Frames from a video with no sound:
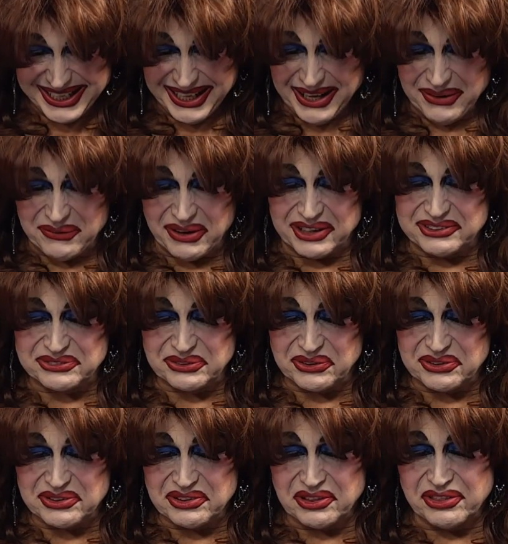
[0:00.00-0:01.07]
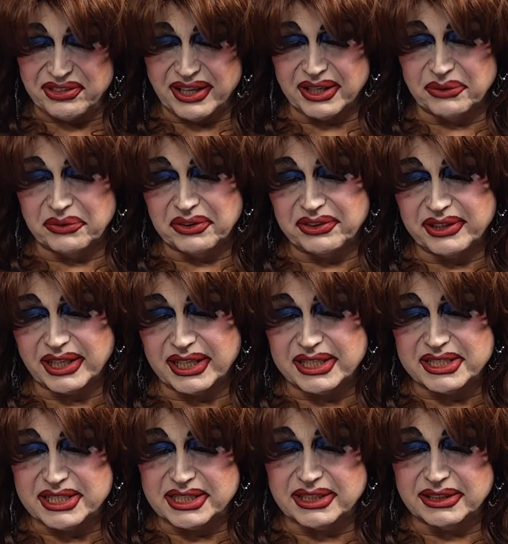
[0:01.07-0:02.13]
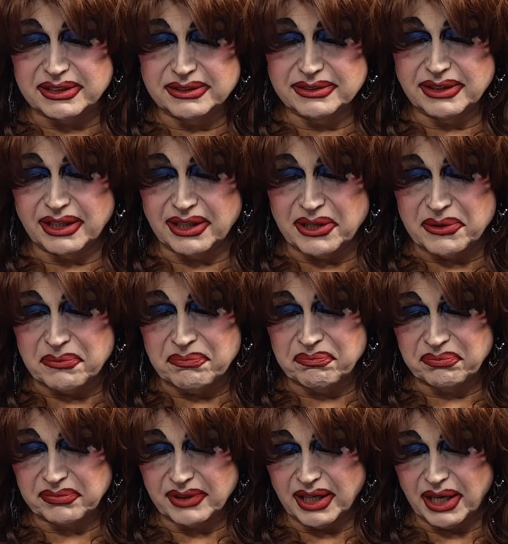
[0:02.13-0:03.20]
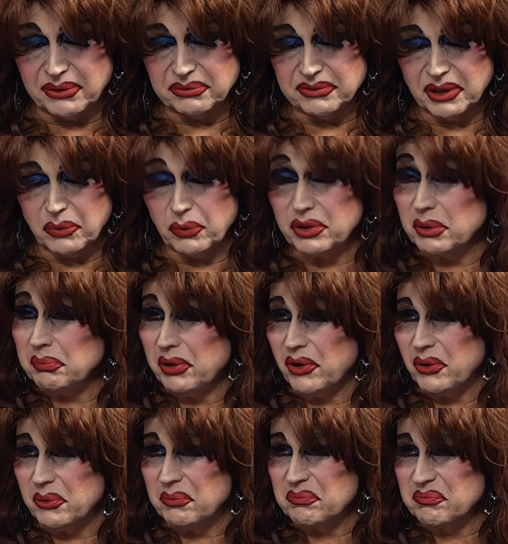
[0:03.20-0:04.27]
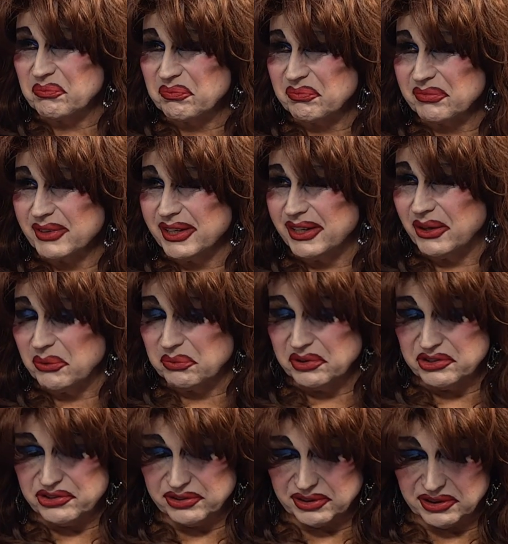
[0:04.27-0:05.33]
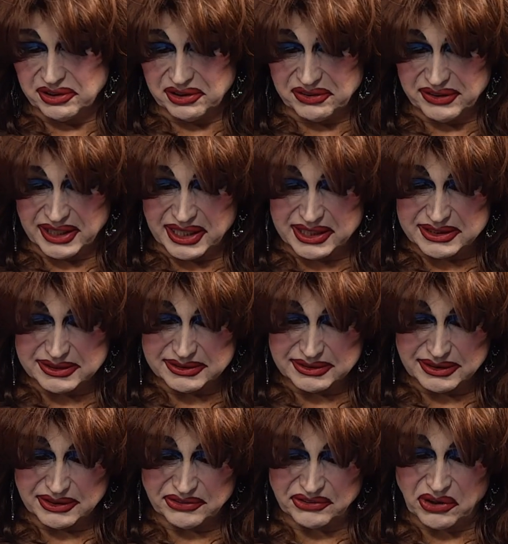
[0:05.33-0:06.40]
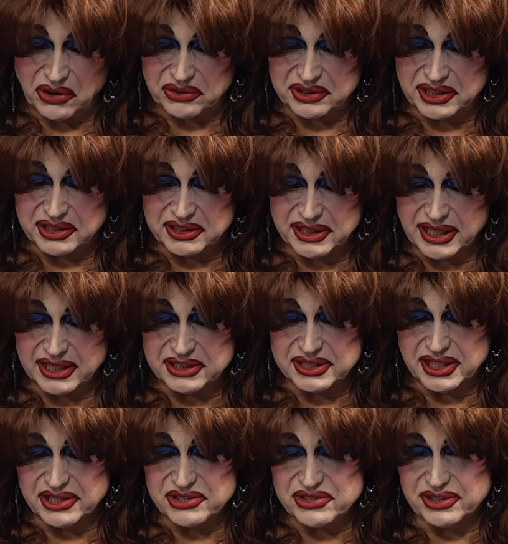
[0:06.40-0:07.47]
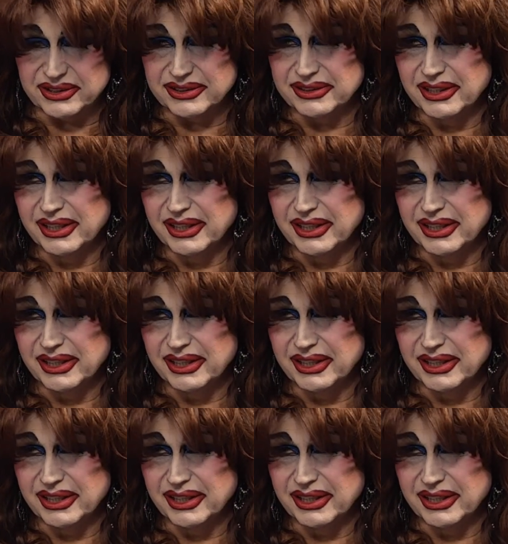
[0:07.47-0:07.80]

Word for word: well, I started the thing with the idea um, I, uh, with a poem and I'll read you a little of that. It's called Incantation,